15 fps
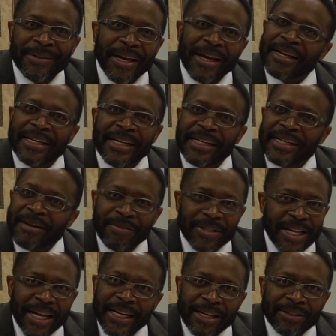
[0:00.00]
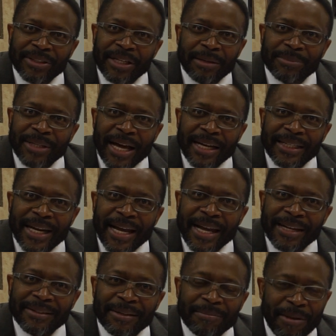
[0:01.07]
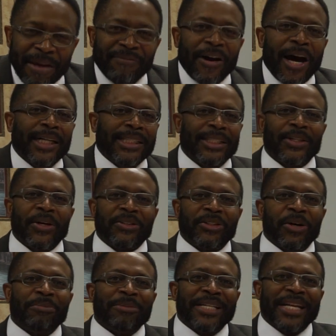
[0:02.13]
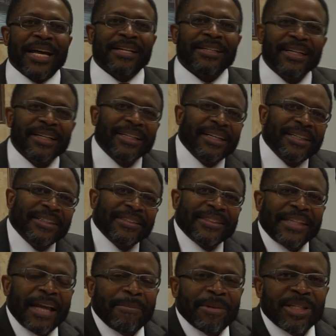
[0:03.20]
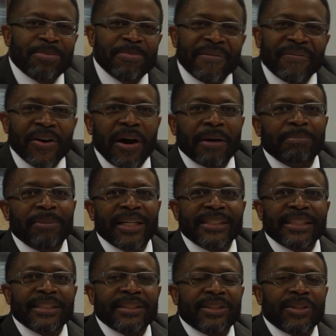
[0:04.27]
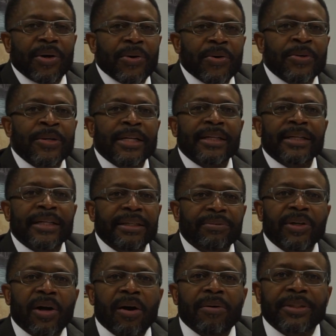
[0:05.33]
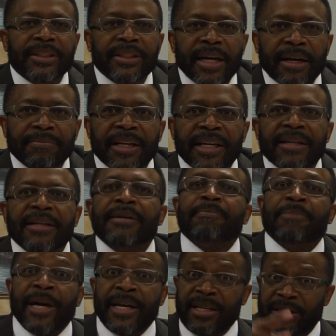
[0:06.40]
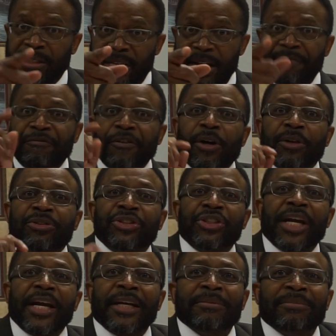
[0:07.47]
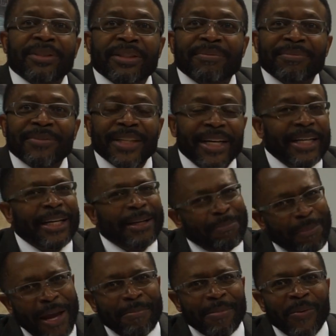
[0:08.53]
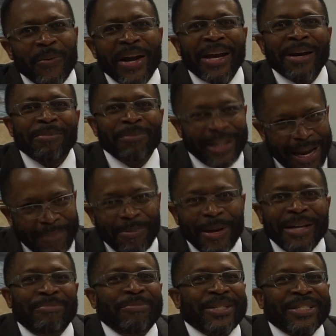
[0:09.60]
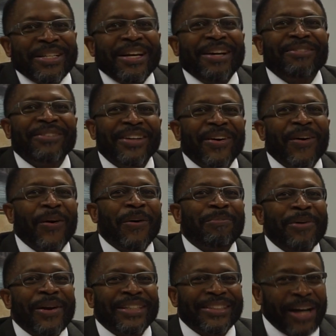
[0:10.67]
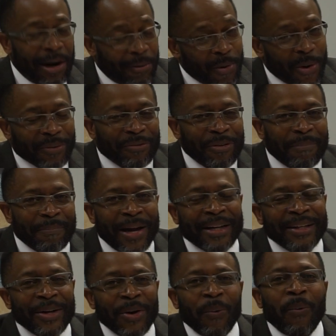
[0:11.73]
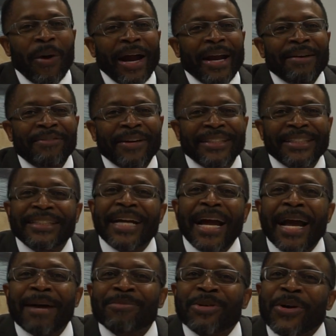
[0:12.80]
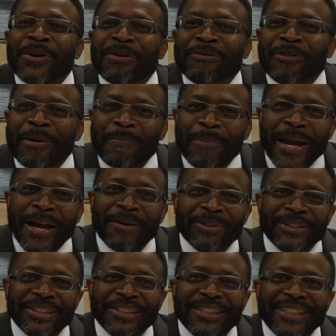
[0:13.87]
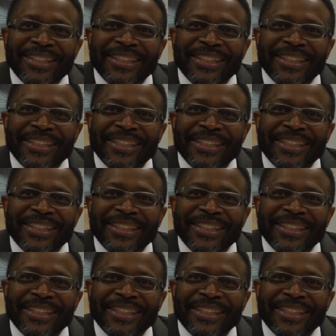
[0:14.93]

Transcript: And then everything else comes out of that. My father-in-law taught me that. Uh, Sammy Smith, God bless his soul, he would always tell me, pay yourself first, James. He didn't pay me well, but I paid myself. All praise God. I worked for my wife at the time, girlfriend parents.